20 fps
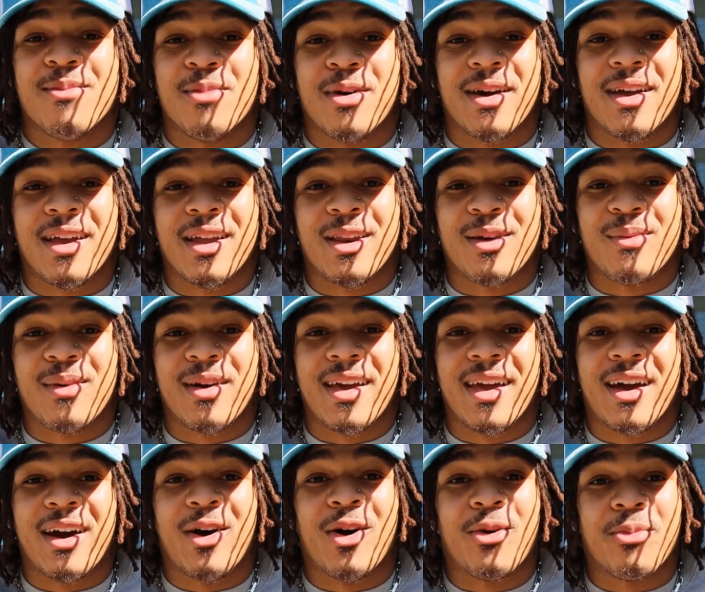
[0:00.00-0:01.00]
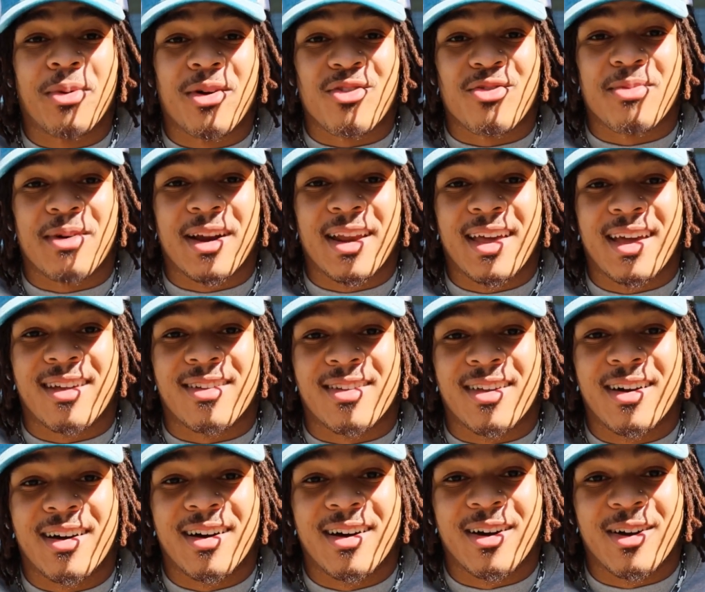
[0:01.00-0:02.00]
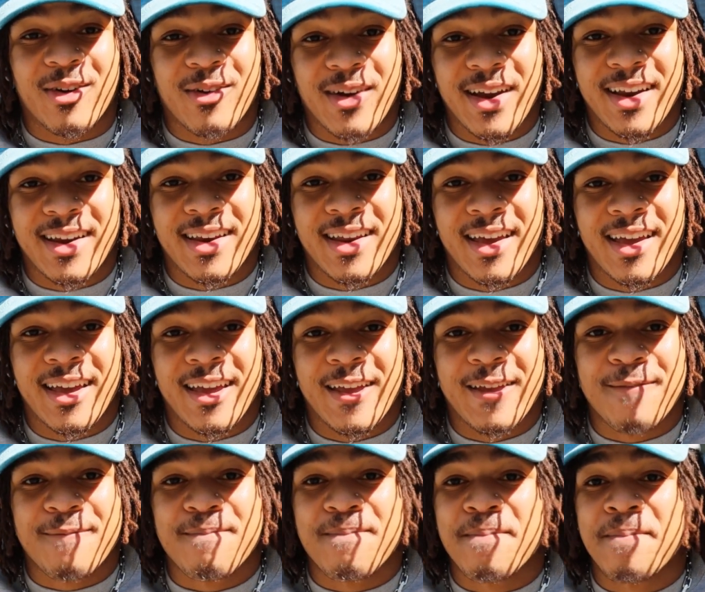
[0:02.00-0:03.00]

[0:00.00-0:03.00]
But anyway, I hope everybody has a great day.